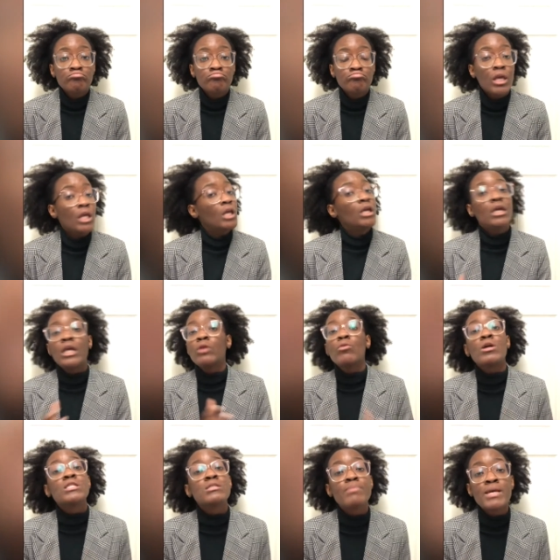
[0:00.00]
he
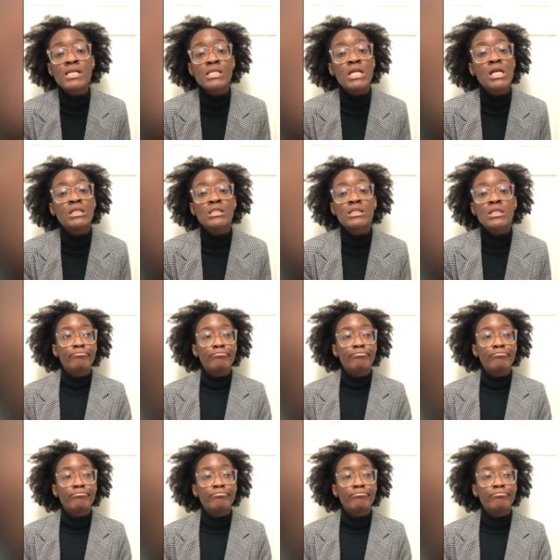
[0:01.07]
runs a business,